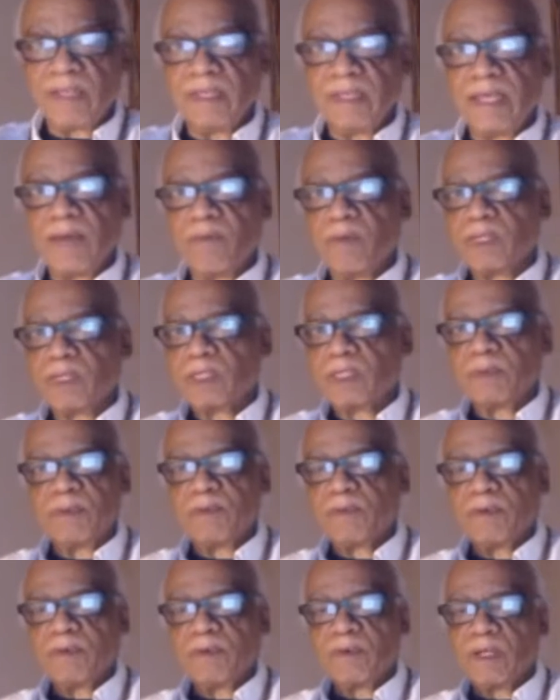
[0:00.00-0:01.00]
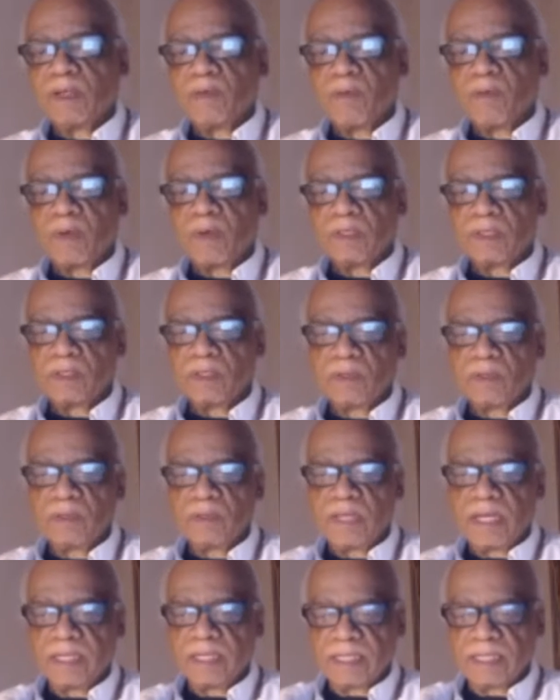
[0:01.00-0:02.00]
done that once before, I don't want to do
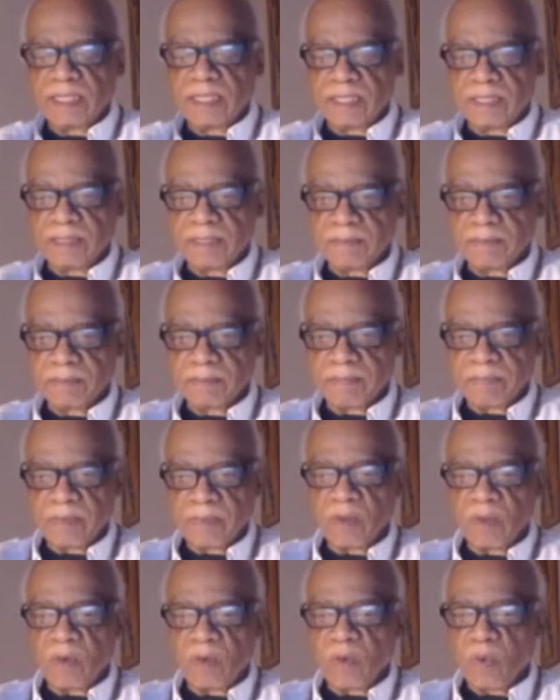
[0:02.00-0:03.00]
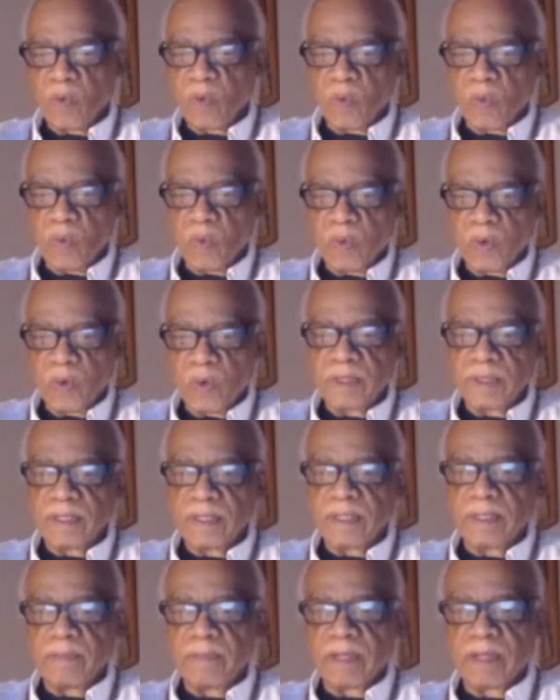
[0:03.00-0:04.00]
that again. Or
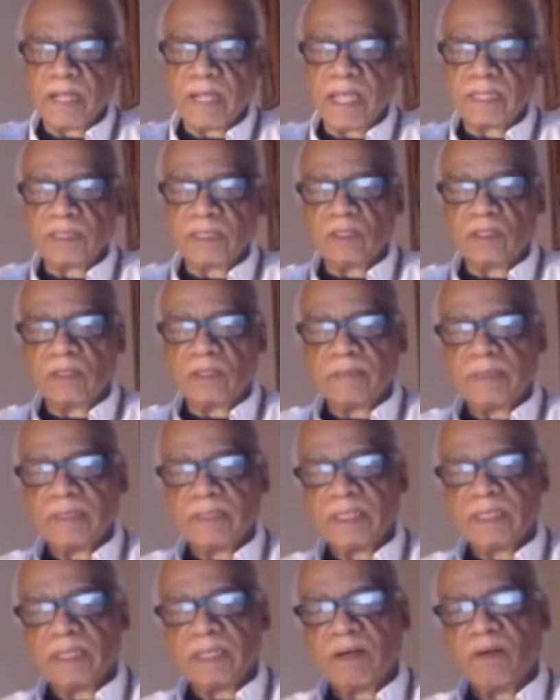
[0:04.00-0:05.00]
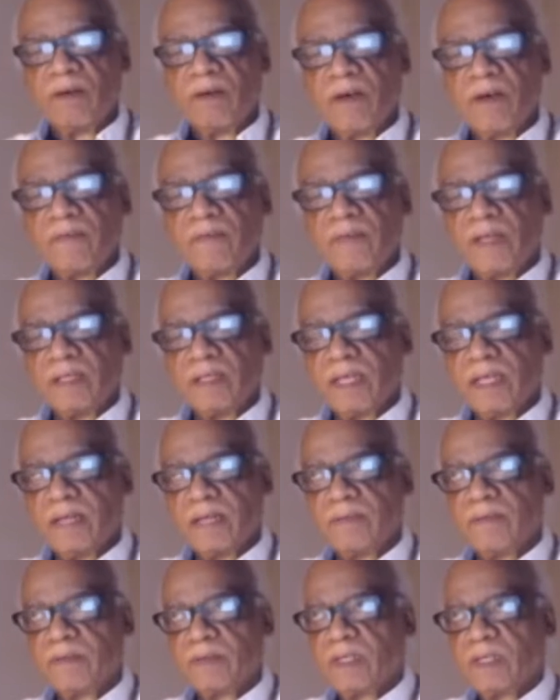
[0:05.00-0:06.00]
the procrastinator might say, oh, I've done
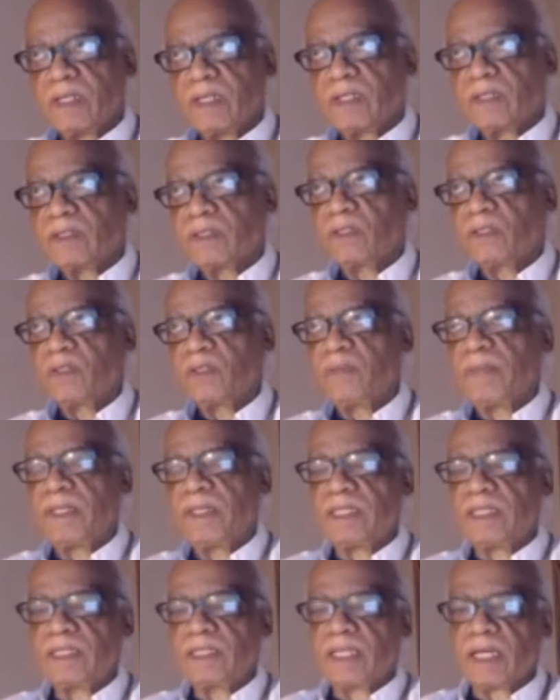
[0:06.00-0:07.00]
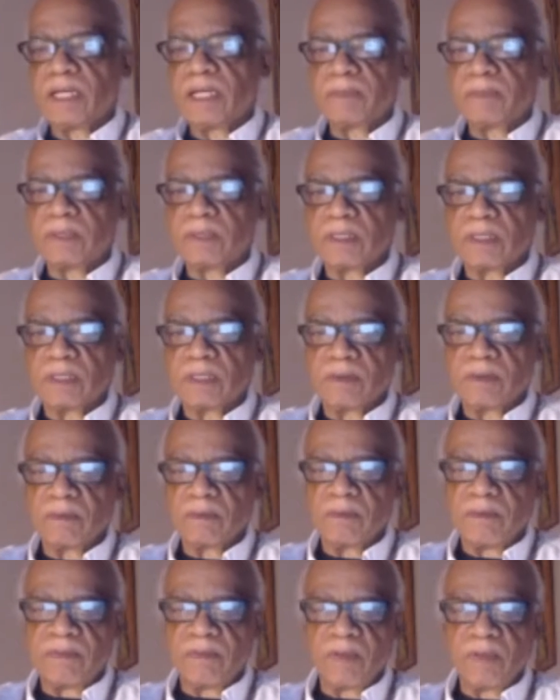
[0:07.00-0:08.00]
that too many times,
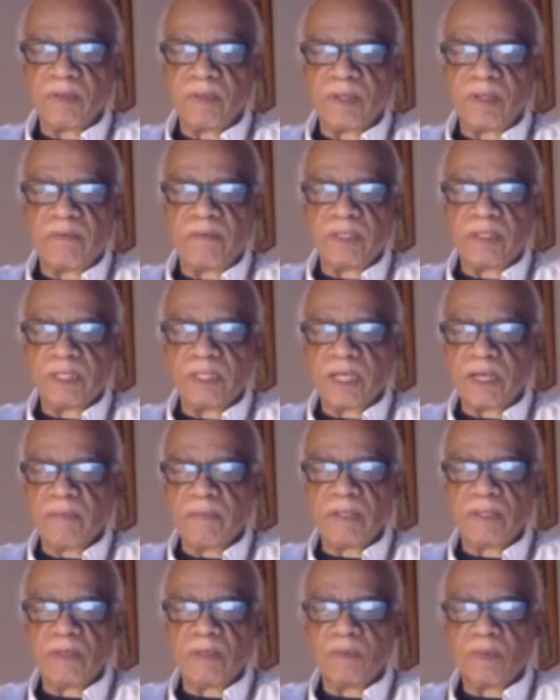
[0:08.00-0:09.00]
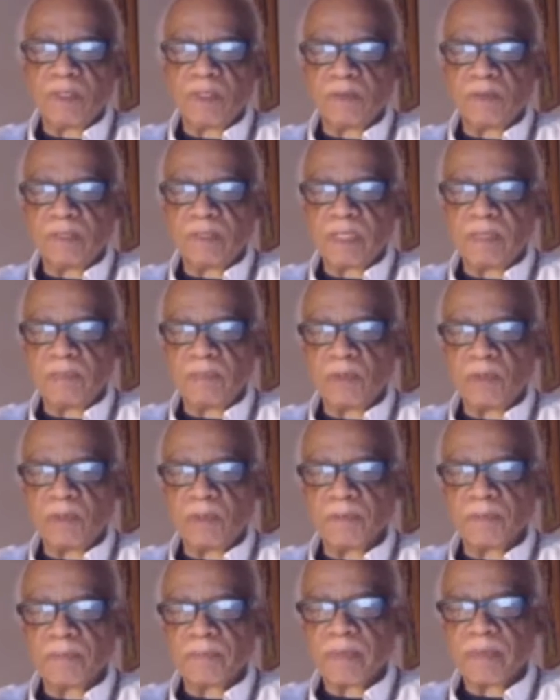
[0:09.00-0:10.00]
we do it every time, I don't want to do that
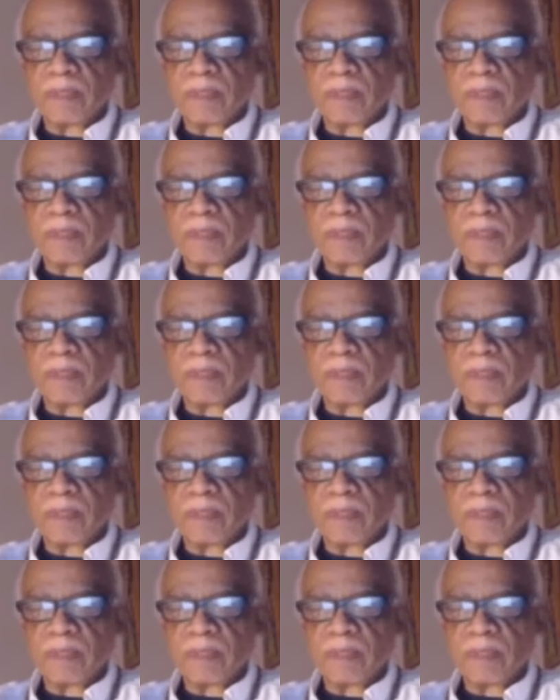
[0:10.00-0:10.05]
anymore.